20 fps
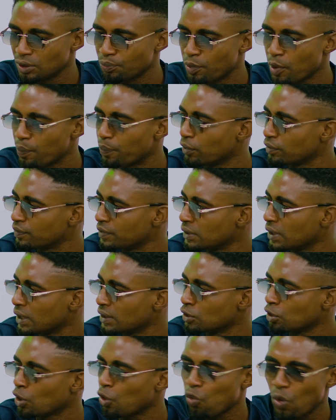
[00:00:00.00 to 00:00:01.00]
Lupopo field, they
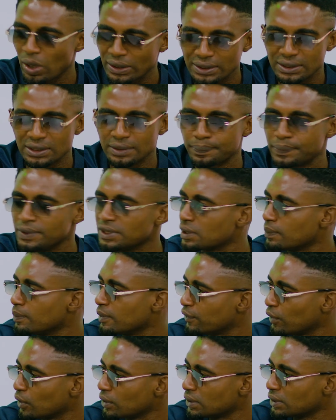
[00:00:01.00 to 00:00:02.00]
did not wet the pitch
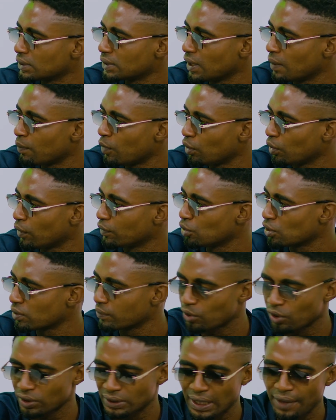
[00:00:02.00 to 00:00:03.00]
before the game, all of those,
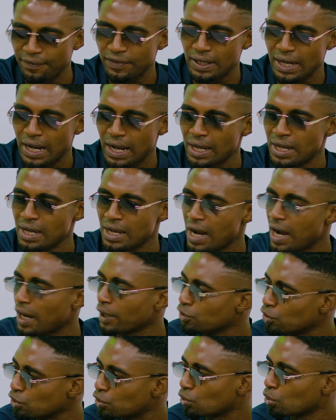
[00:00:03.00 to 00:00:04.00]
because South Africa are
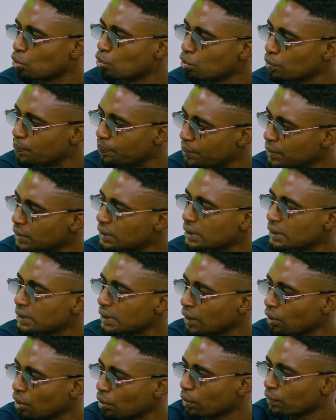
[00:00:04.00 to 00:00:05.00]
used to good pitches
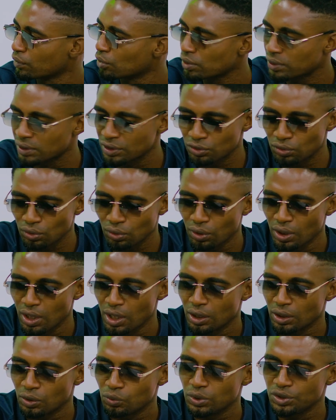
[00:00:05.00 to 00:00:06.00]
and all of those things. So
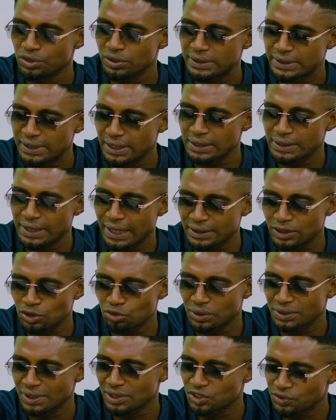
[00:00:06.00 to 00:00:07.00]
will you say that it
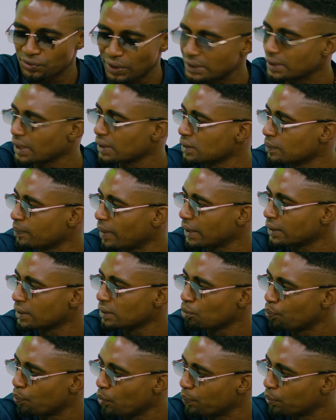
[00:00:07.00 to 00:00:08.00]
was a strategy by the
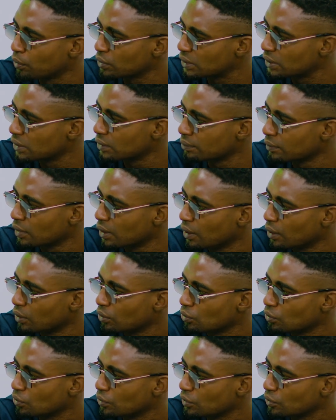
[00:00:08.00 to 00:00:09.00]
Lupopo team
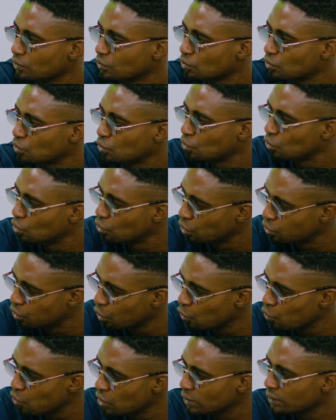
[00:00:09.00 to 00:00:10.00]

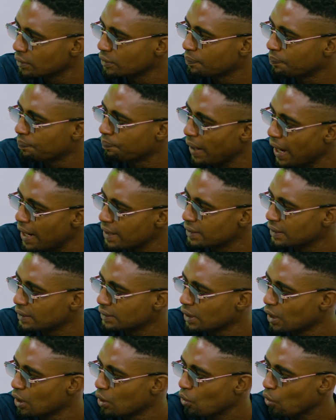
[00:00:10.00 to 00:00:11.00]
to win
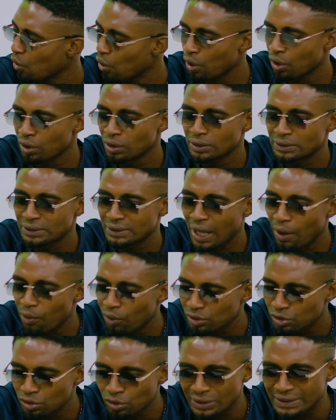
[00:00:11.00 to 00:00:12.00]
Pirates, or that
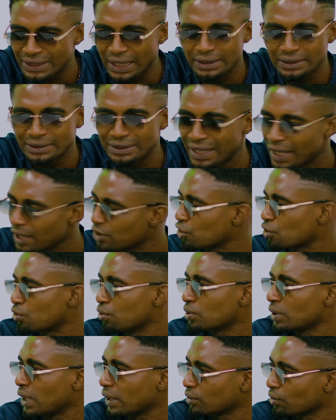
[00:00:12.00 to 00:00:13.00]
was not an
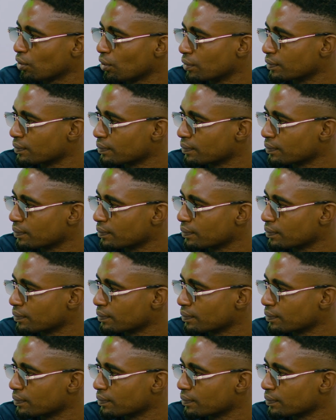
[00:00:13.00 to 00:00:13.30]
excuse at all?